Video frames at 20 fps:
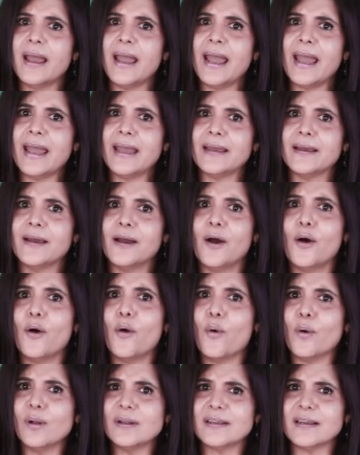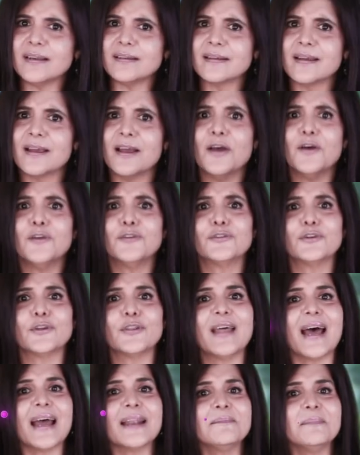Hey, hold it.
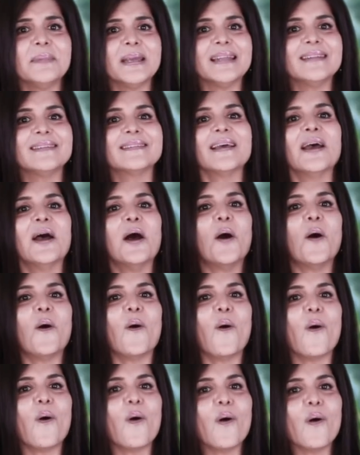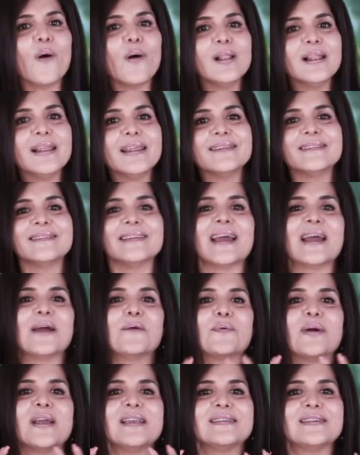So that means all this
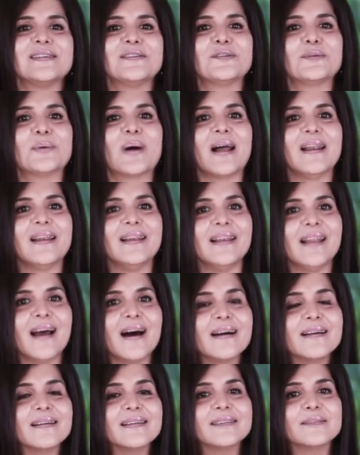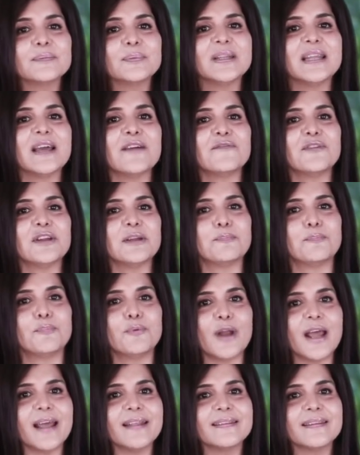air went into our lungs with every
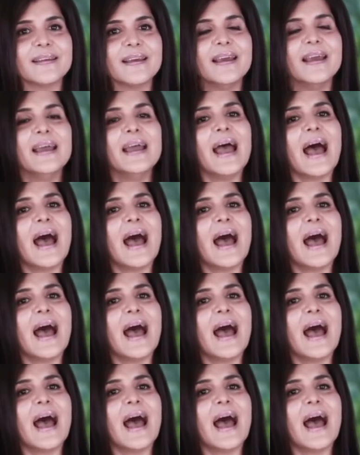breath,